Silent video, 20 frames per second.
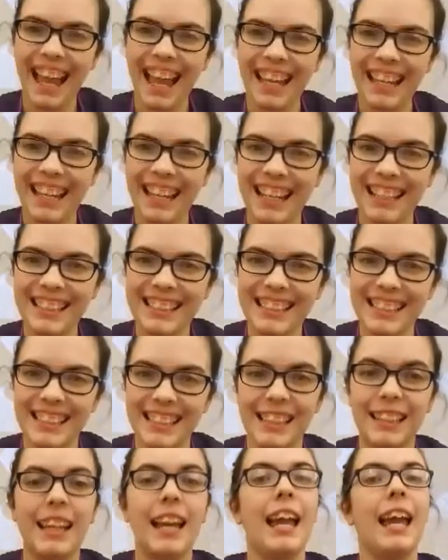Hi guys,
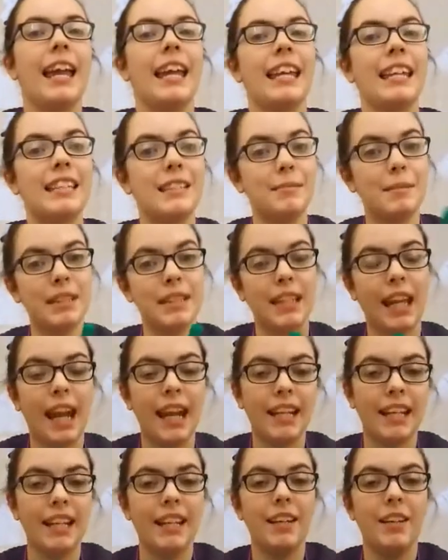it's Miss
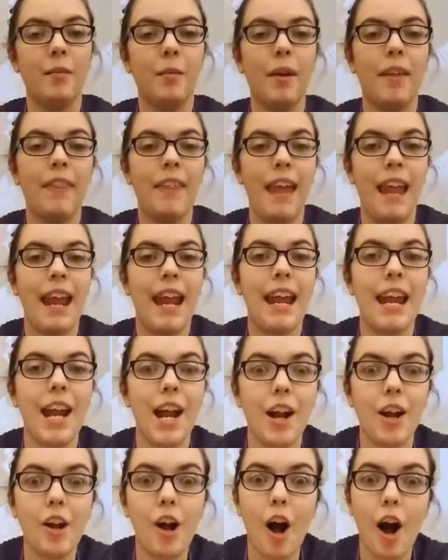Katie with a
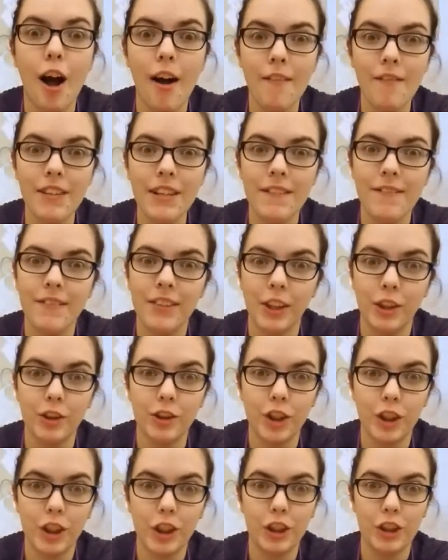coffee
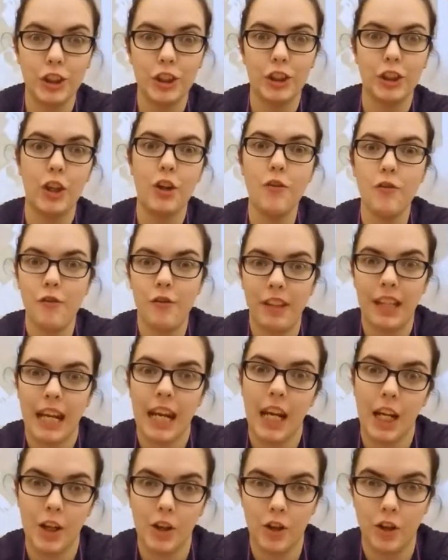filter
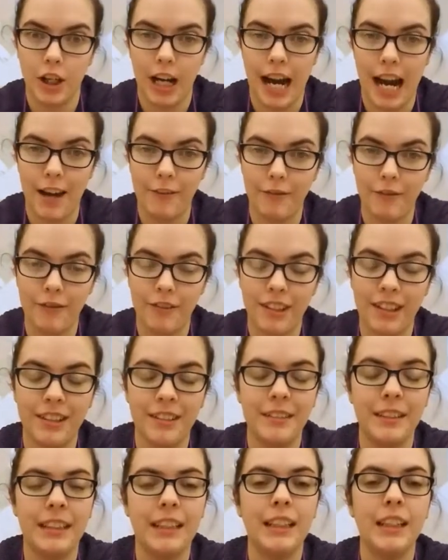snowflake craft.
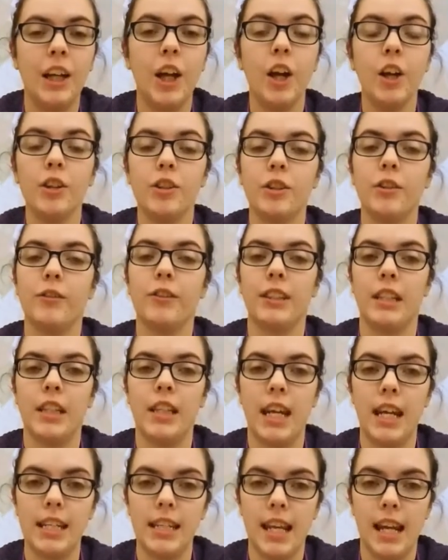So for
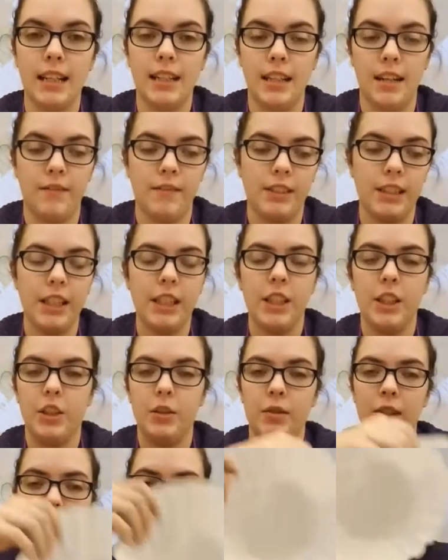today's activity, you
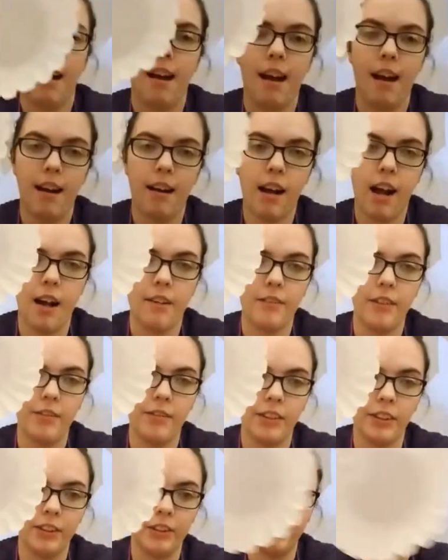need a coffee
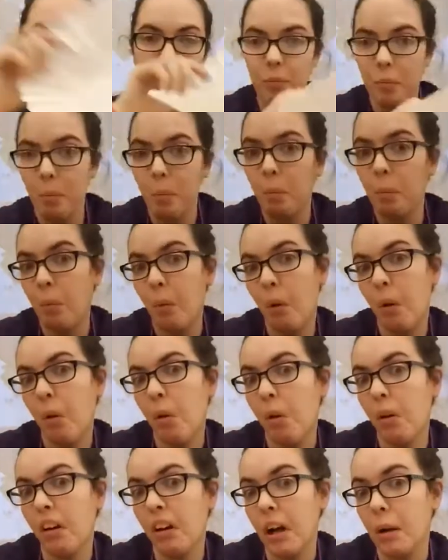filter
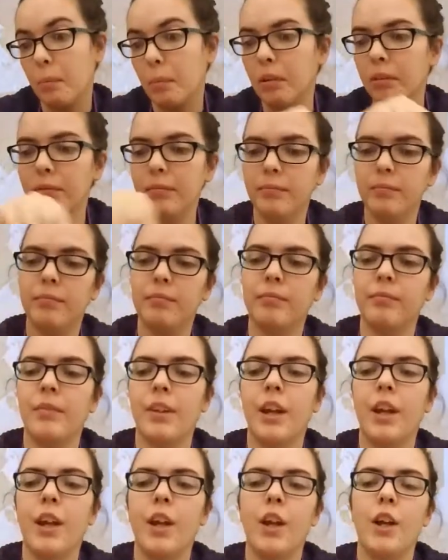or a couple.
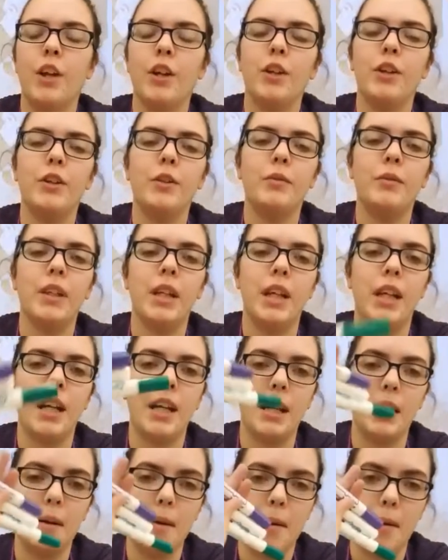You
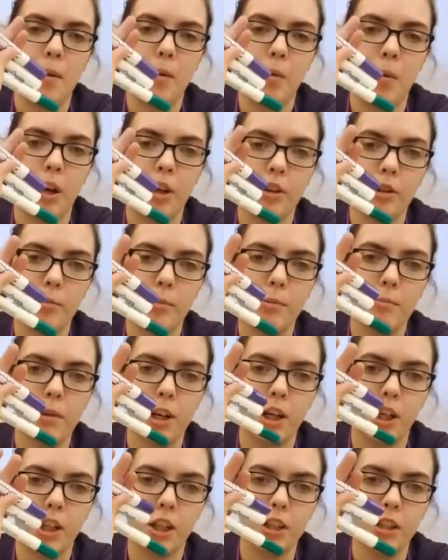need washable
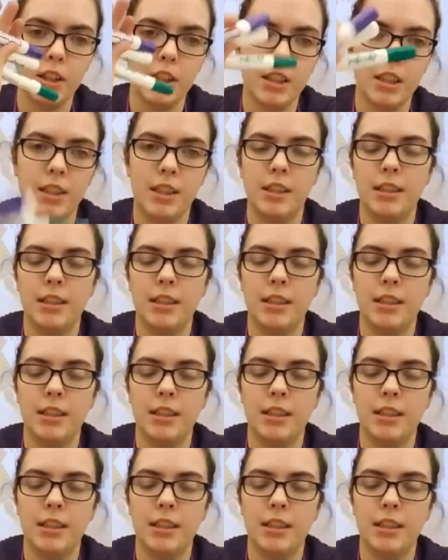markers.